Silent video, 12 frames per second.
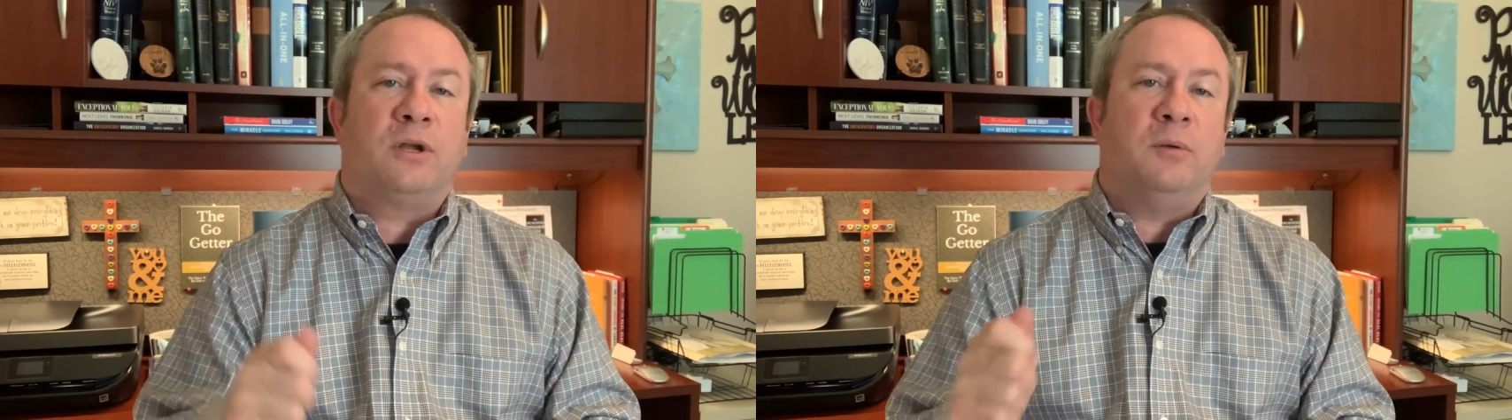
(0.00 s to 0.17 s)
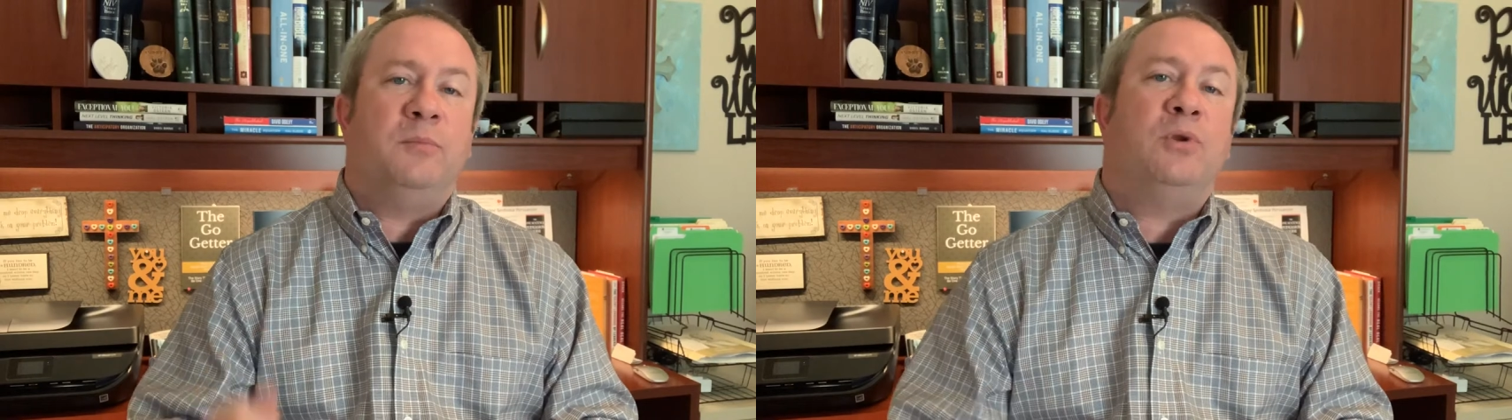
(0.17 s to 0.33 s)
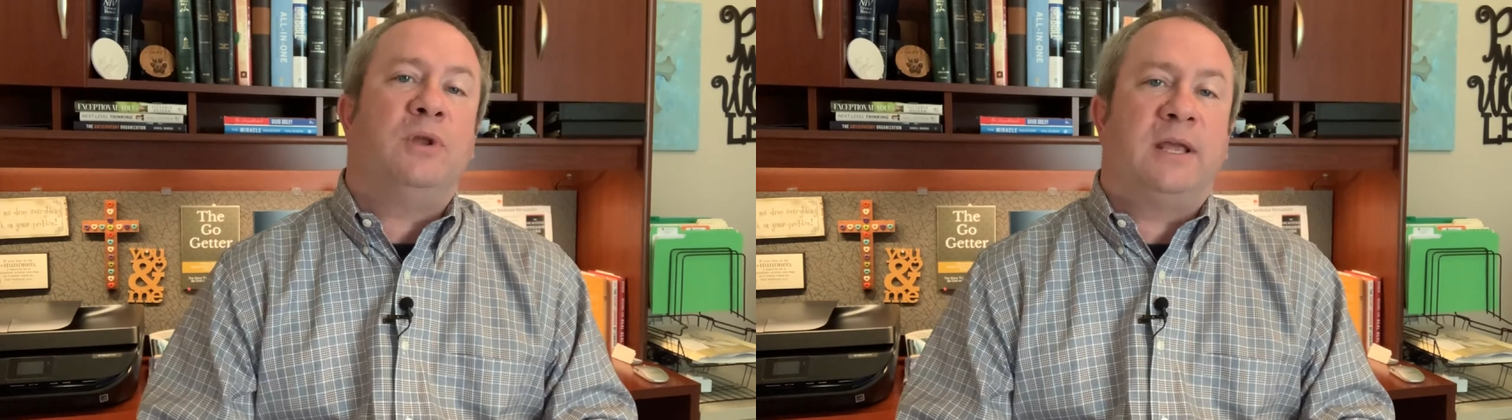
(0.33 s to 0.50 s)

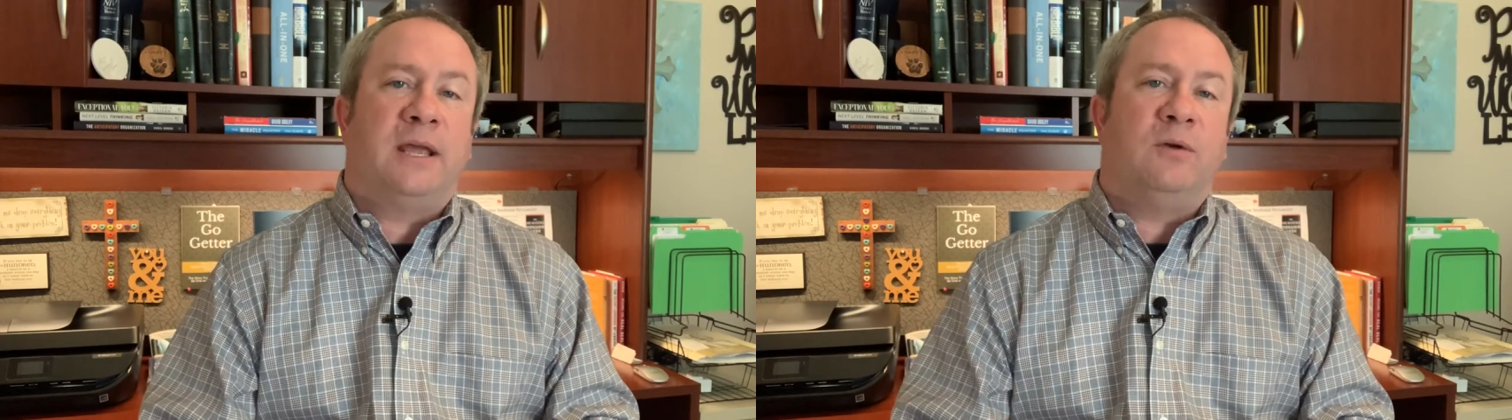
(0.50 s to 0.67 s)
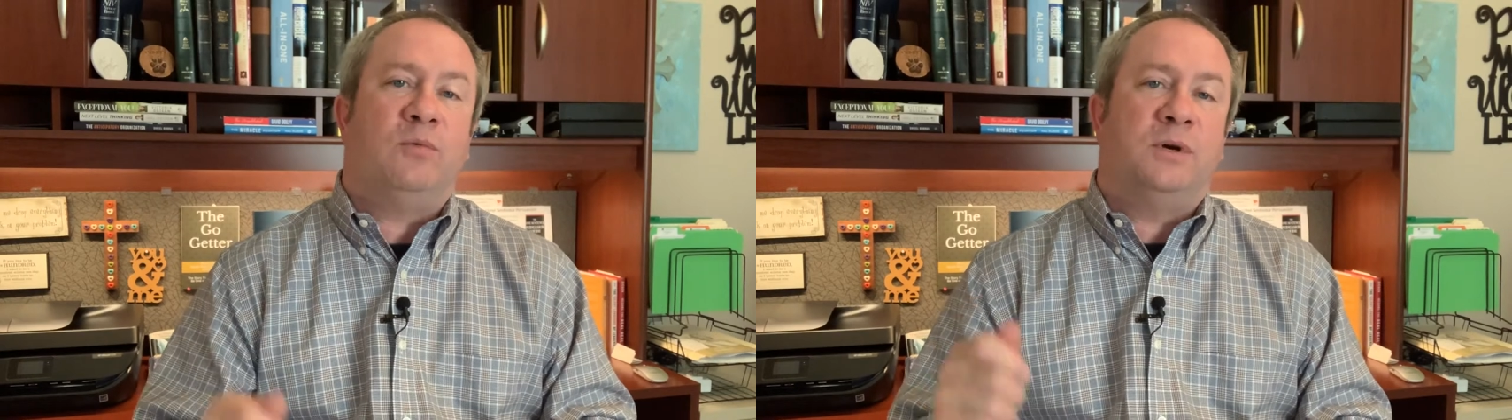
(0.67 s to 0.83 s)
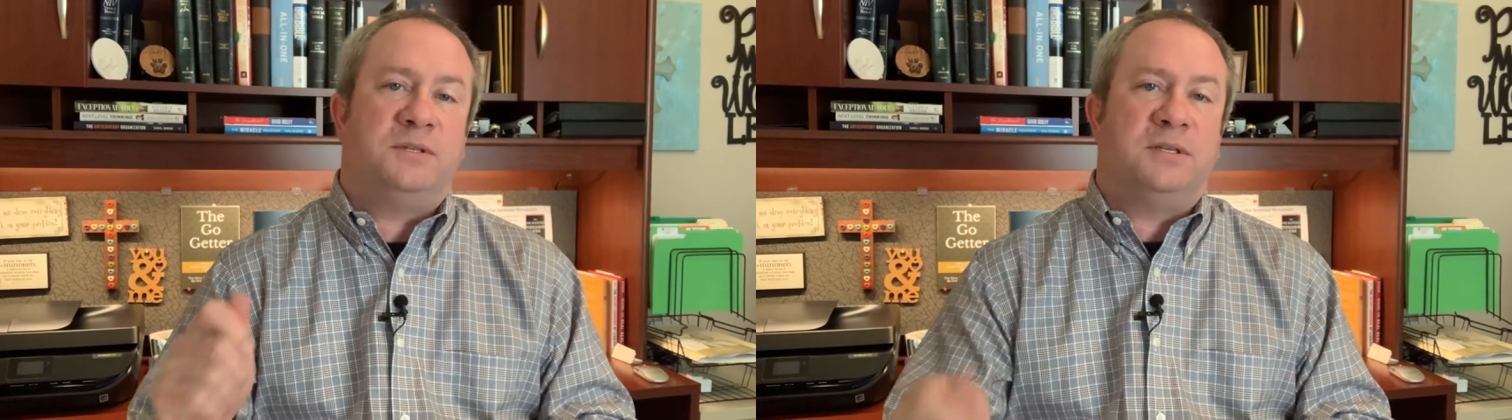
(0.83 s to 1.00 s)

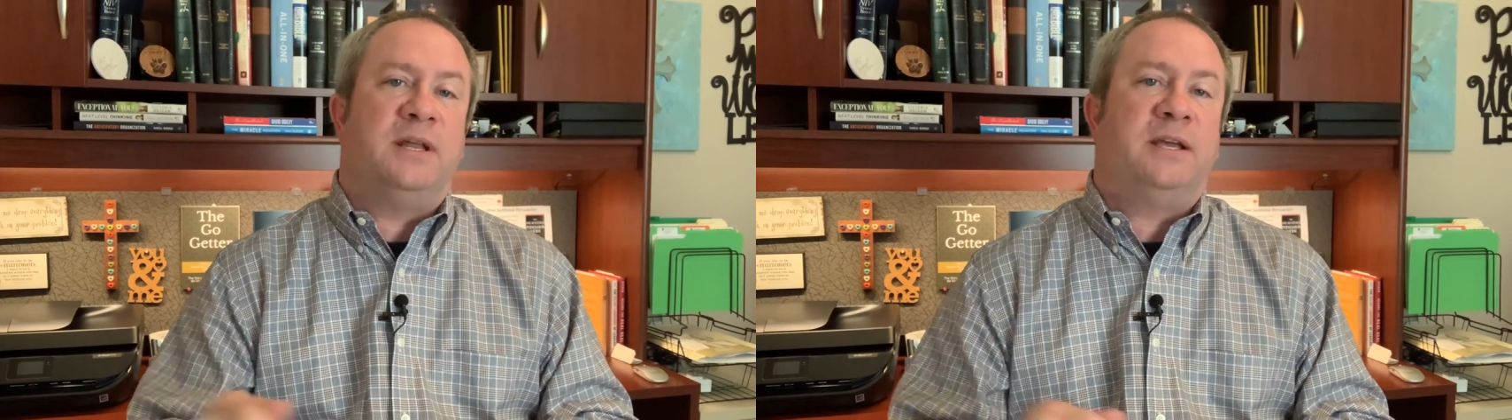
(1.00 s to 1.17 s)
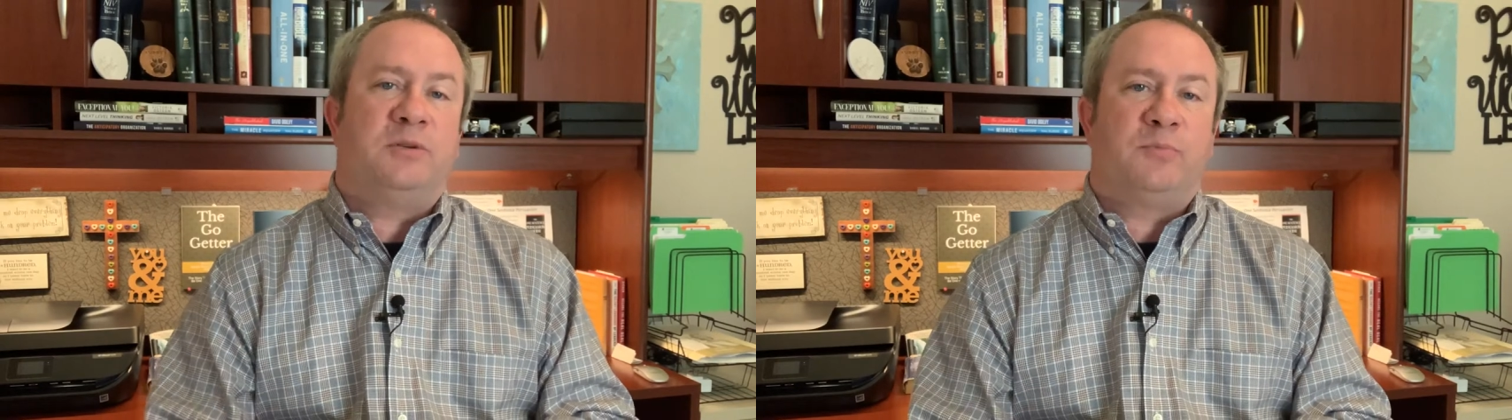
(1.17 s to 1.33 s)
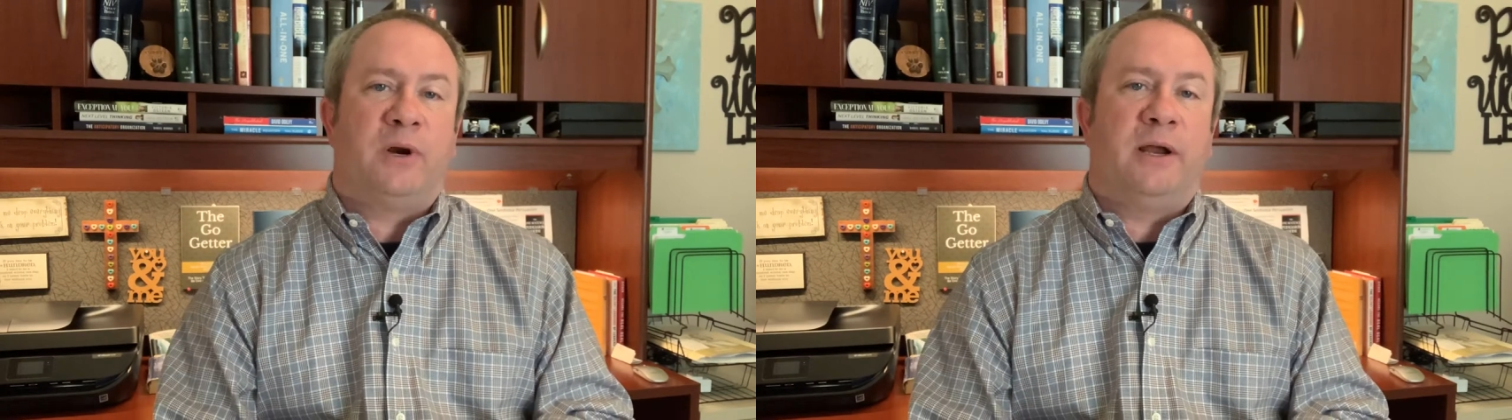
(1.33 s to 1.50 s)
communicate what
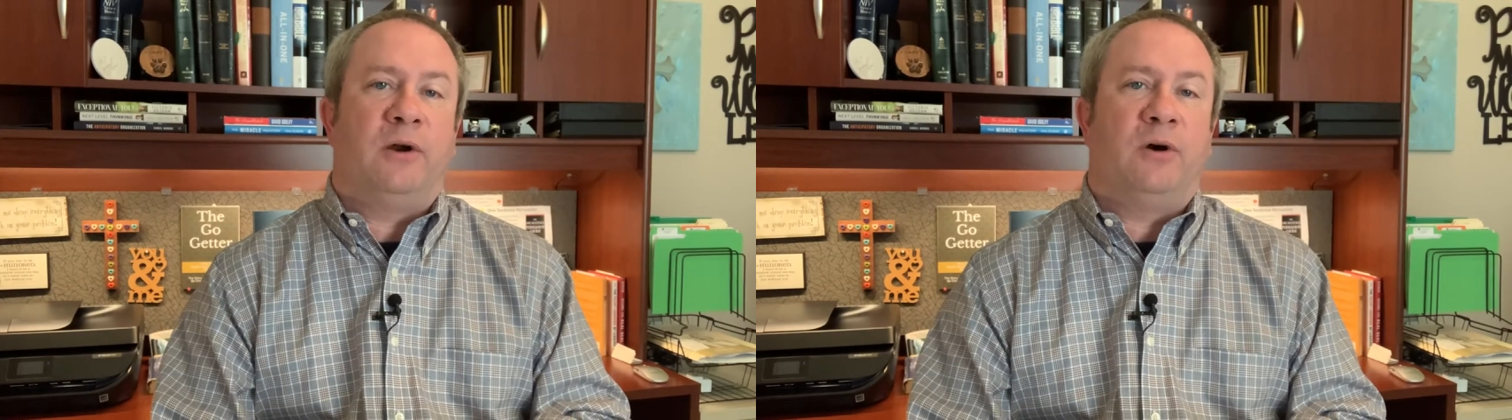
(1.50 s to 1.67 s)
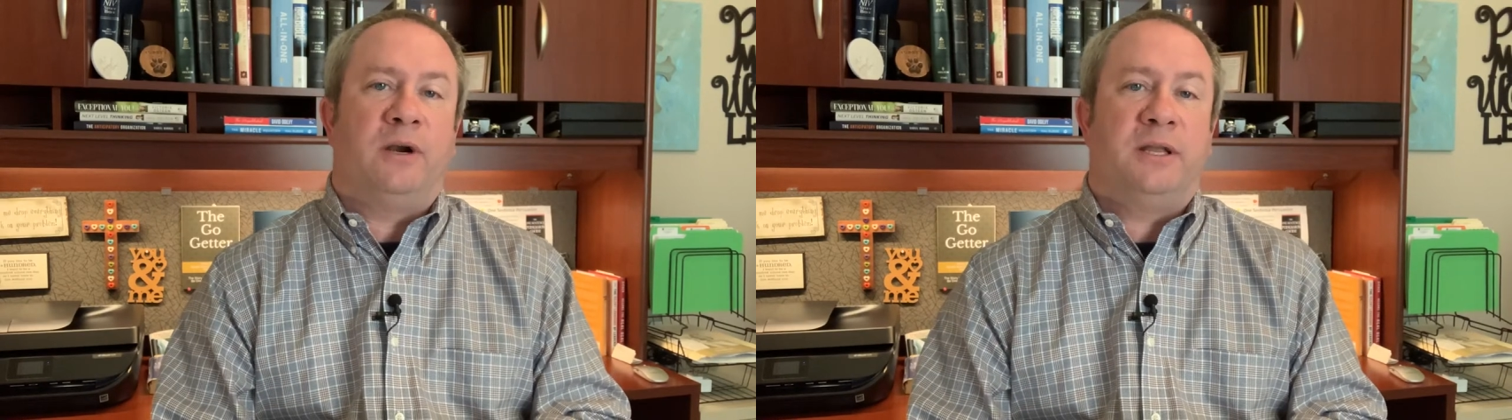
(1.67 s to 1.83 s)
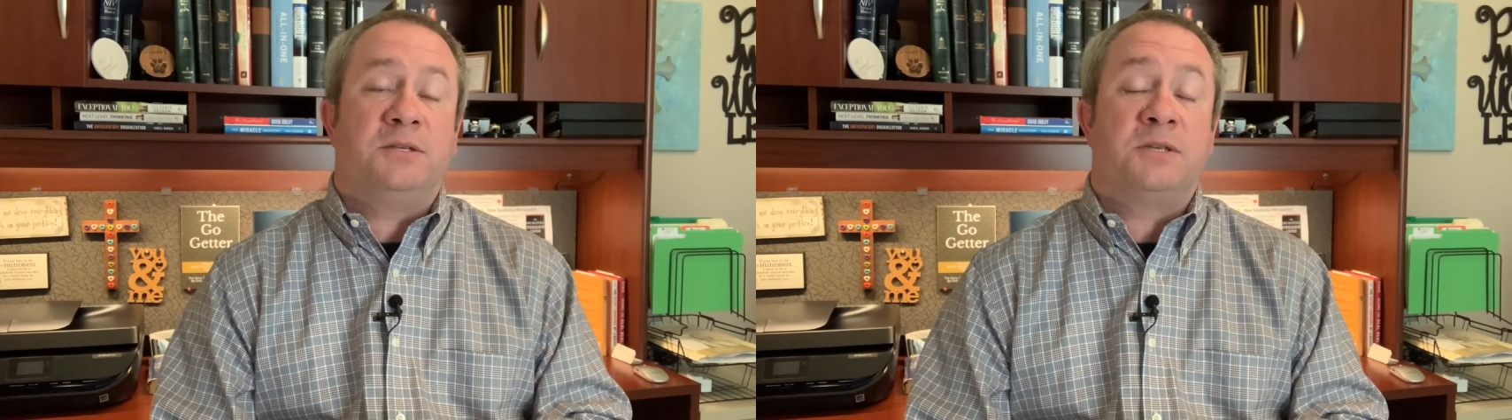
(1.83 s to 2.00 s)
today's
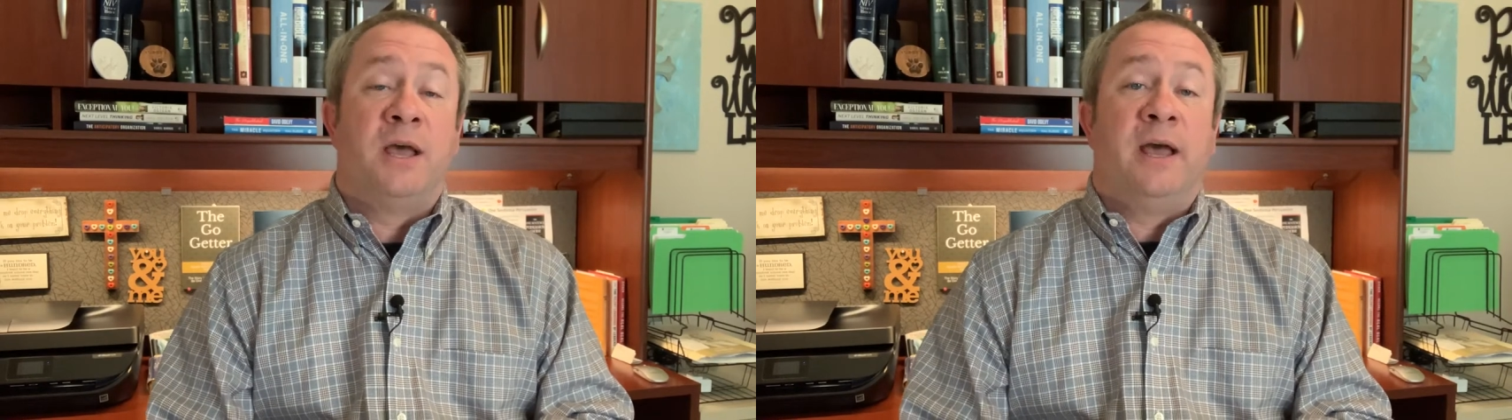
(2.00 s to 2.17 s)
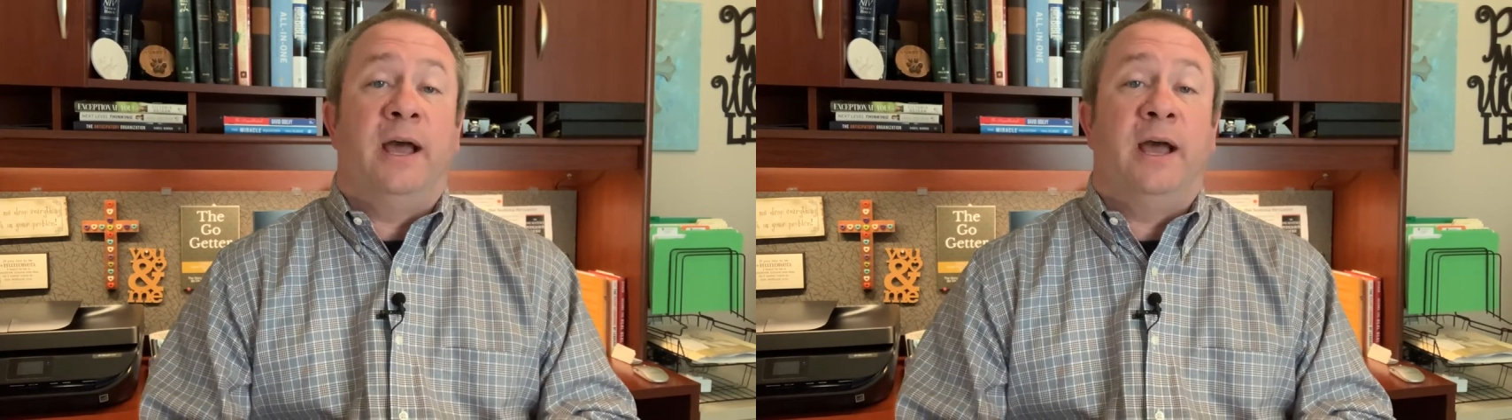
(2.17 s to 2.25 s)
priorities.